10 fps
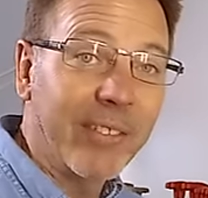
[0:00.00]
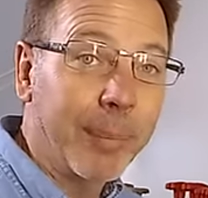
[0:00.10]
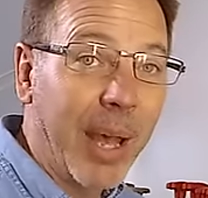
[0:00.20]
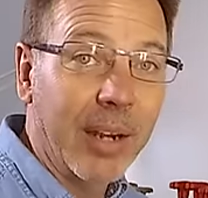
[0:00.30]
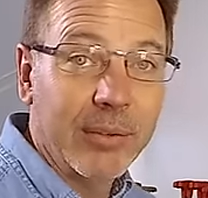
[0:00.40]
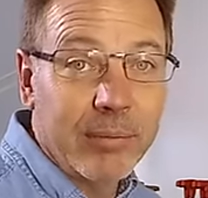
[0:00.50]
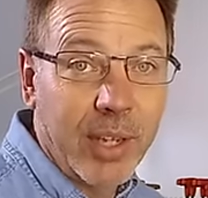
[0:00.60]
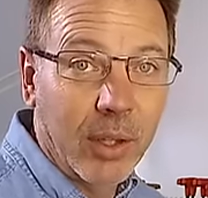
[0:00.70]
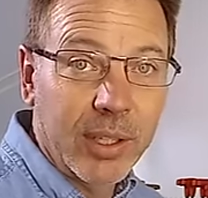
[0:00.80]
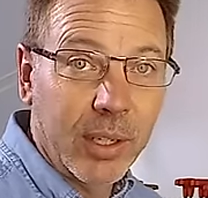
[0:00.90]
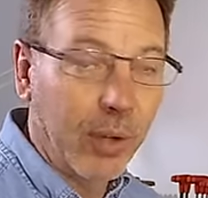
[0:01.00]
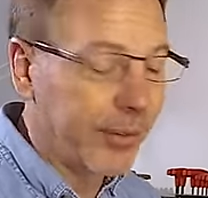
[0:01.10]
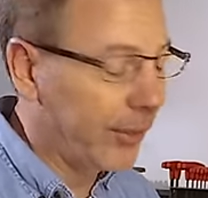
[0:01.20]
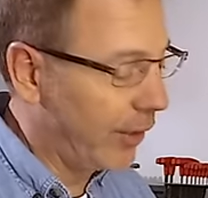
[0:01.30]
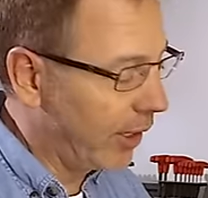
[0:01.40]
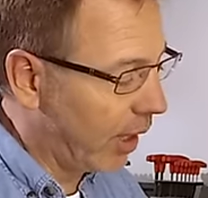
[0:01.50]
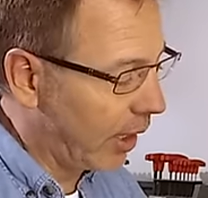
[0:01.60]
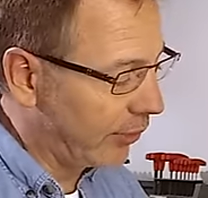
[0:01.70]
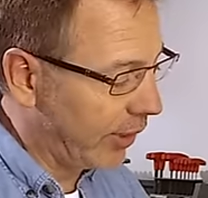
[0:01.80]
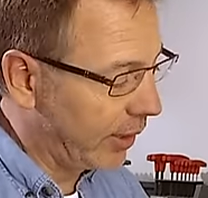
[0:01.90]
have about, you know, a little over
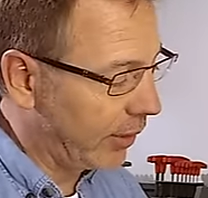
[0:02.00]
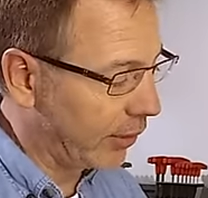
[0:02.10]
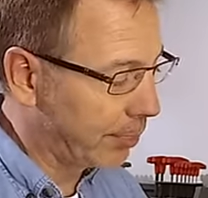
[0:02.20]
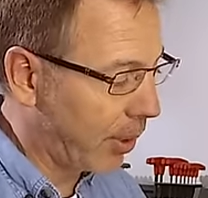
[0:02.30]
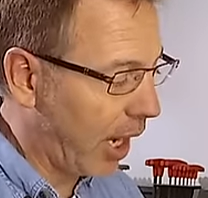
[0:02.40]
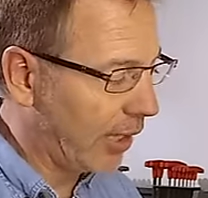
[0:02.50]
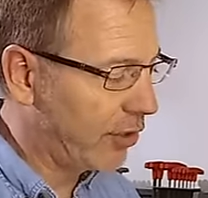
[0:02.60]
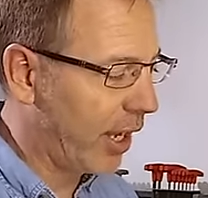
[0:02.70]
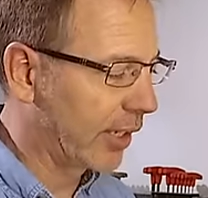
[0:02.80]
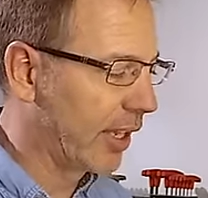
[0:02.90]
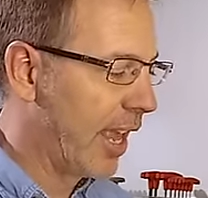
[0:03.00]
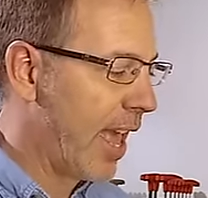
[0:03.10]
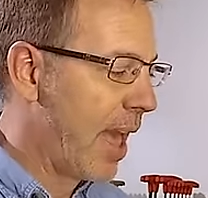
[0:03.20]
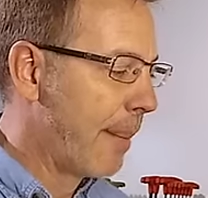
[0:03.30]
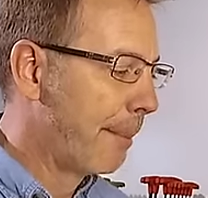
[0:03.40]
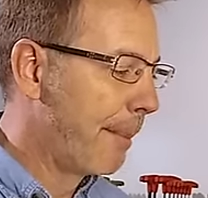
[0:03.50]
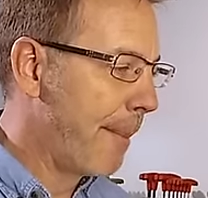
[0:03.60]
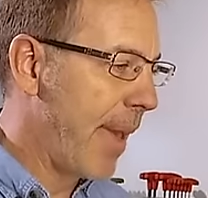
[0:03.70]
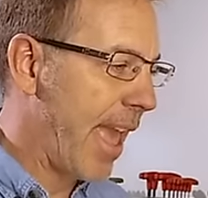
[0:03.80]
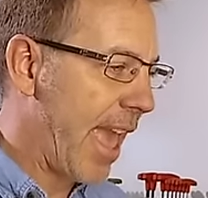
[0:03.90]
$30 into this project,
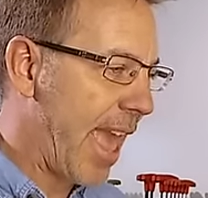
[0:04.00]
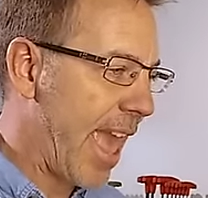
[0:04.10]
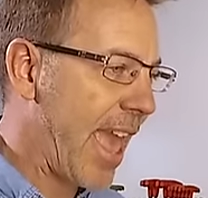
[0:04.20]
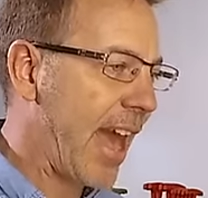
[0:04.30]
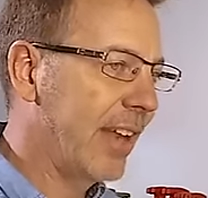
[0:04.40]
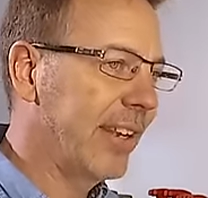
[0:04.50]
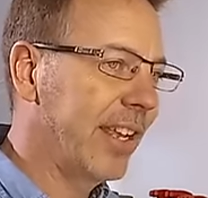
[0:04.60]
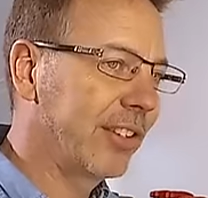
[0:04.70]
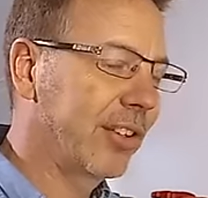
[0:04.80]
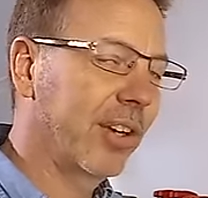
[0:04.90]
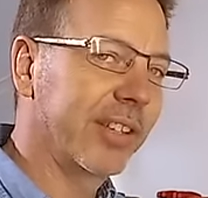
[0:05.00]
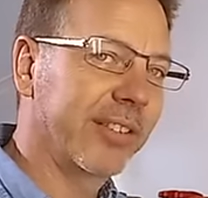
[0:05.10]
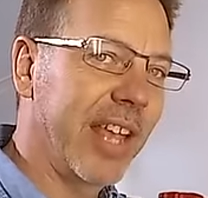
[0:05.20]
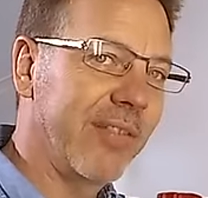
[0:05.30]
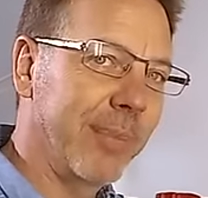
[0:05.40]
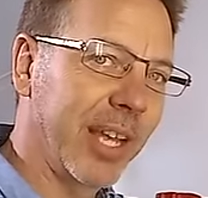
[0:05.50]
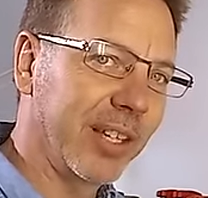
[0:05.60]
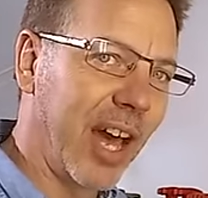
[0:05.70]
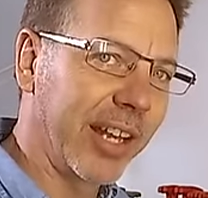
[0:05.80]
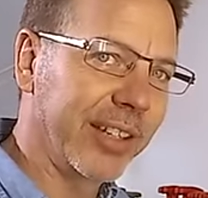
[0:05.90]
and it's going to save me a
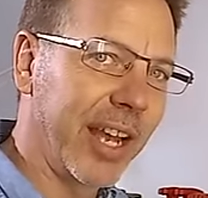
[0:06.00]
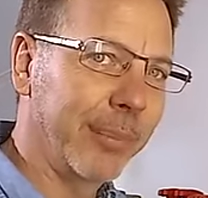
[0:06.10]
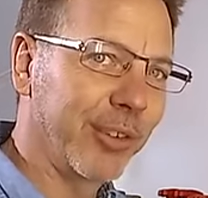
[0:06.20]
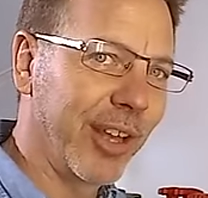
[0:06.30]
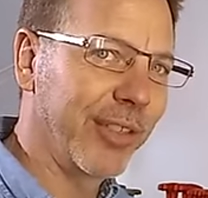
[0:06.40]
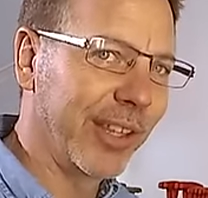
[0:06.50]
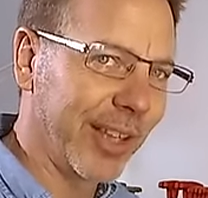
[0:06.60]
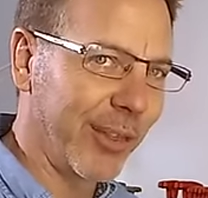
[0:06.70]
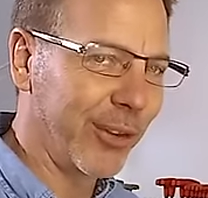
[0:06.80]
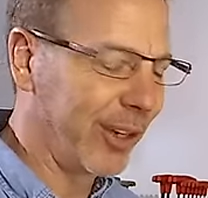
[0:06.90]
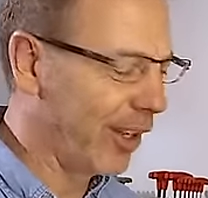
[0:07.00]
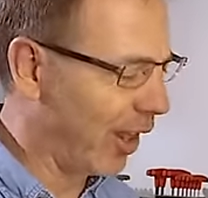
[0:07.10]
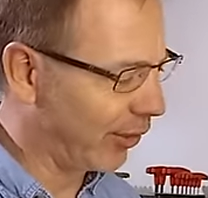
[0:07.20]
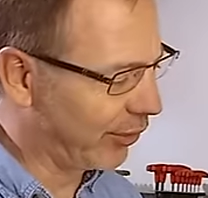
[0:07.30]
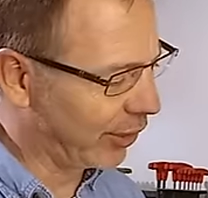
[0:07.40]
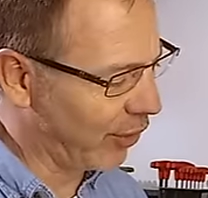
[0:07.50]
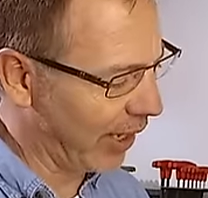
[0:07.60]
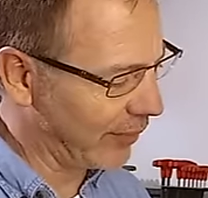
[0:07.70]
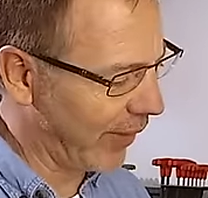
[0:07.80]
lot of time, so I think that $30 is a great